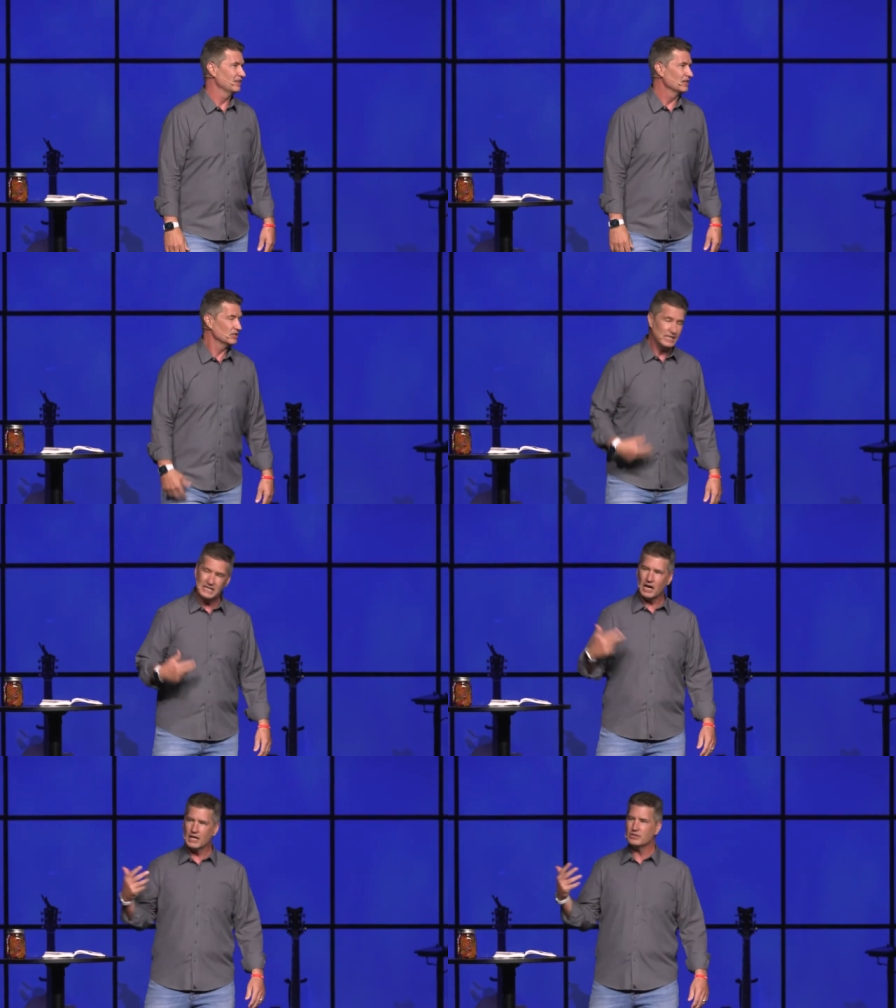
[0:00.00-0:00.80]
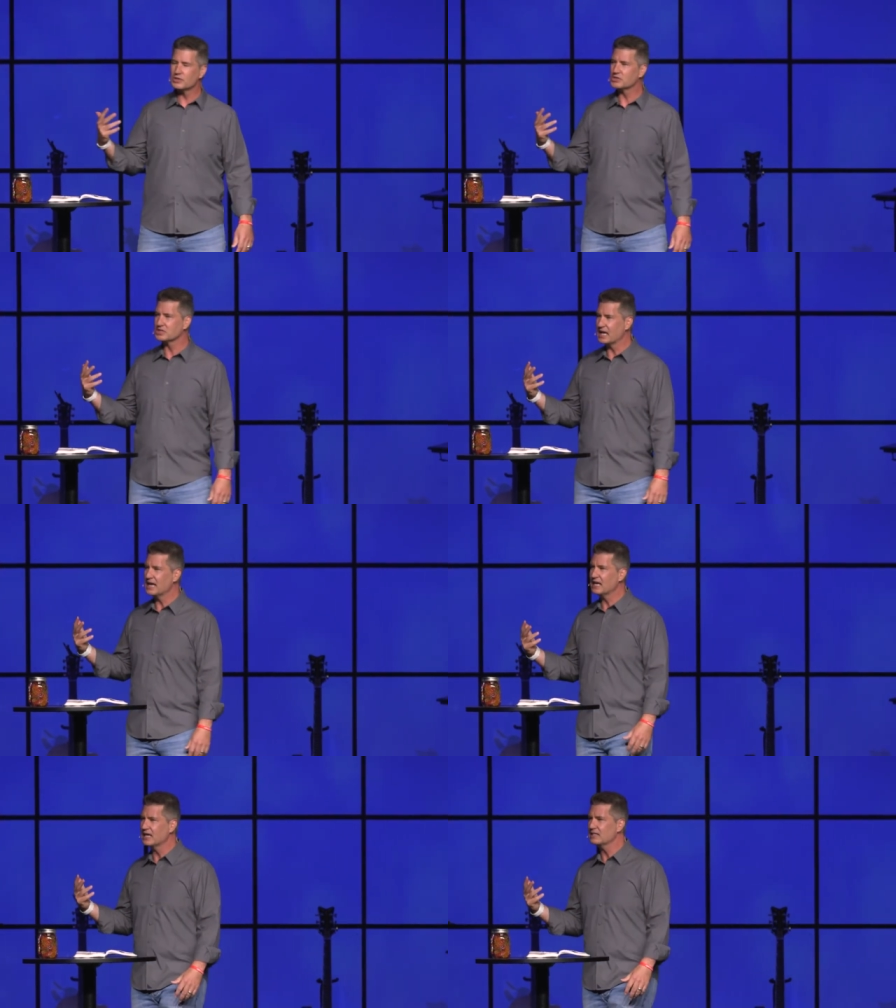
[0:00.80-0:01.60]
you need to
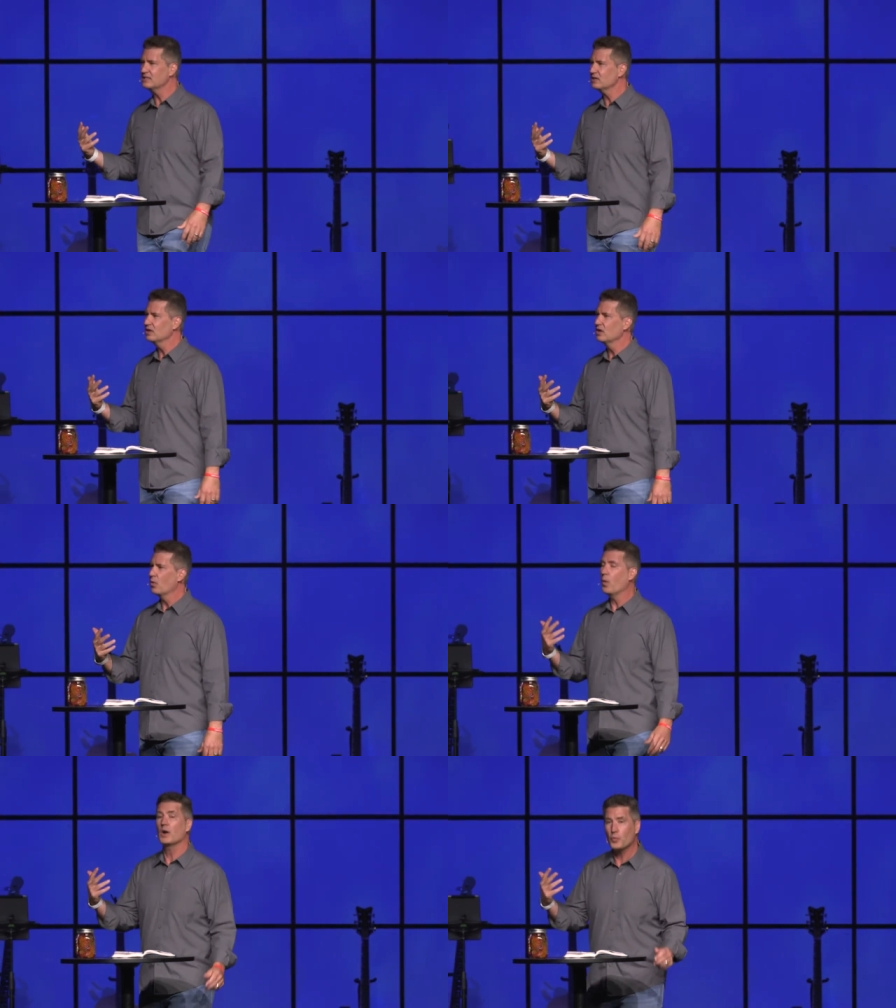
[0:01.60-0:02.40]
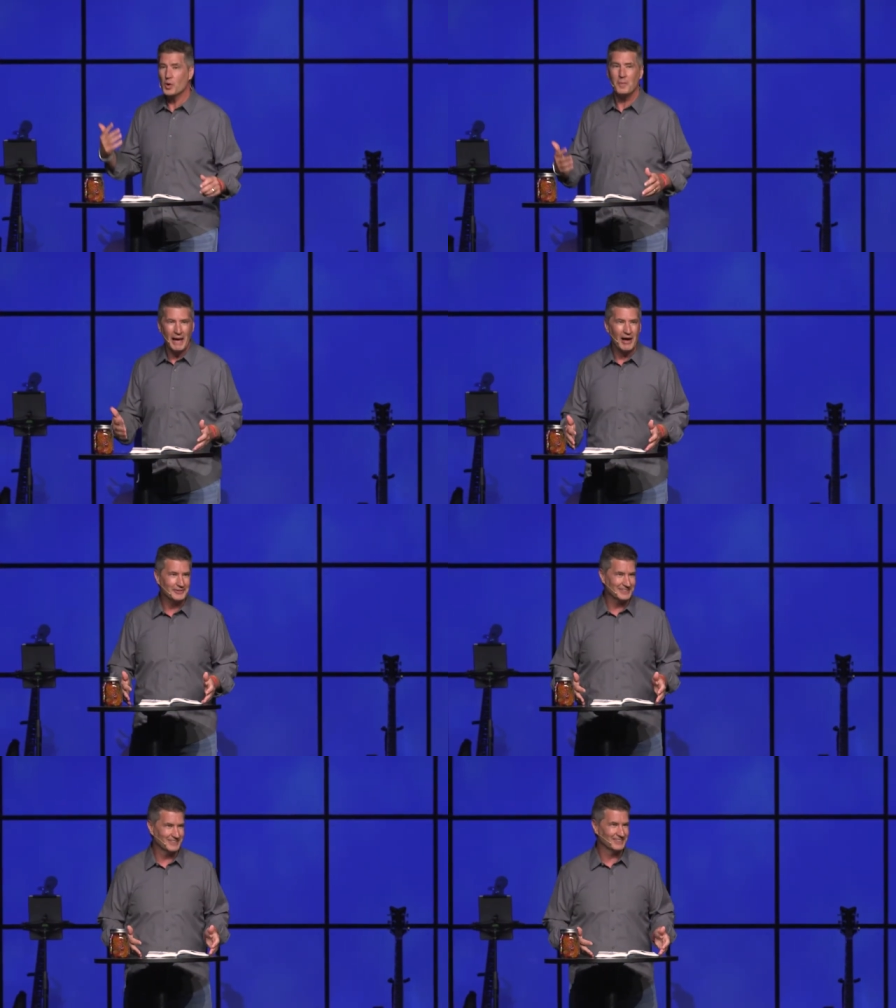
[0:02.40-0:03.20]
understand what we're about
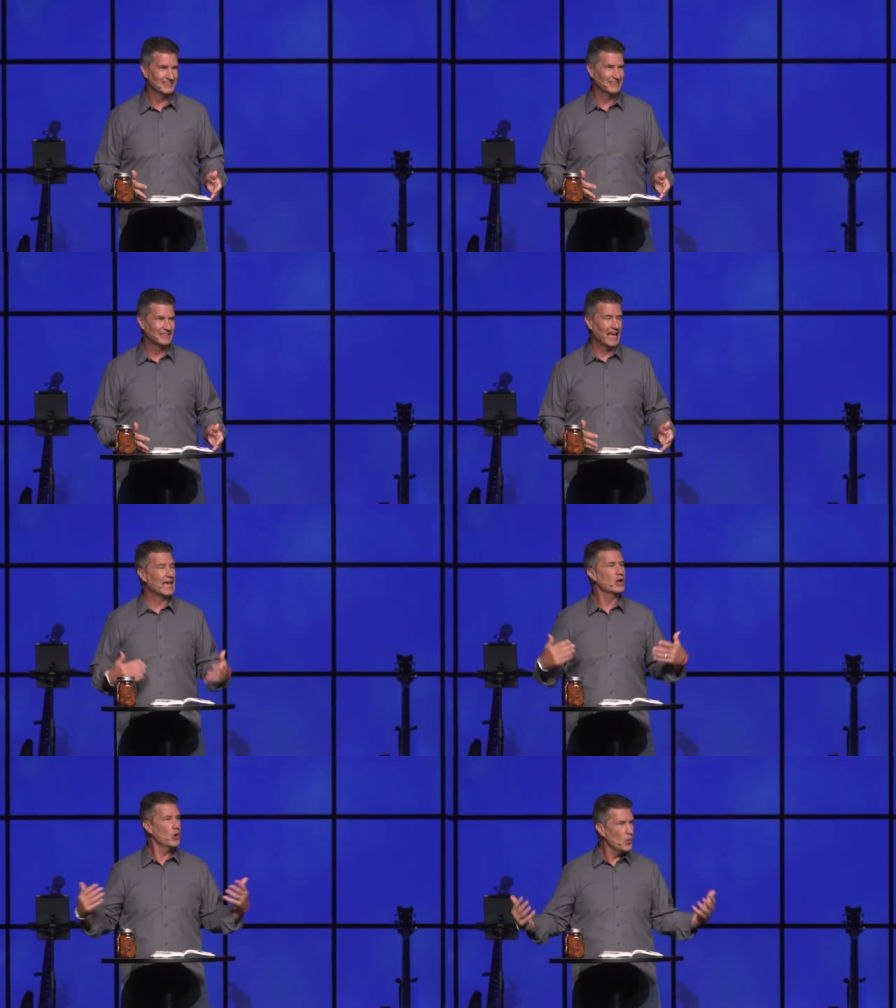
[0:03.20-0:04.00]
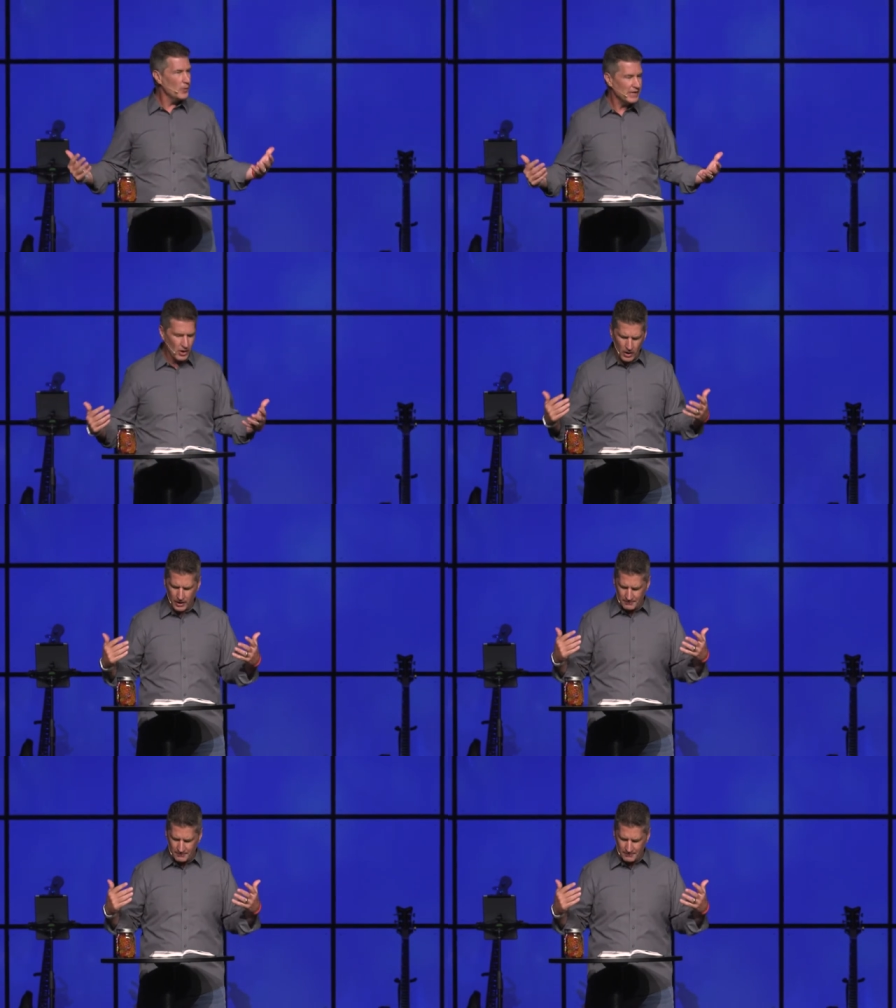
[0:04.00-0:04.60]
and who we are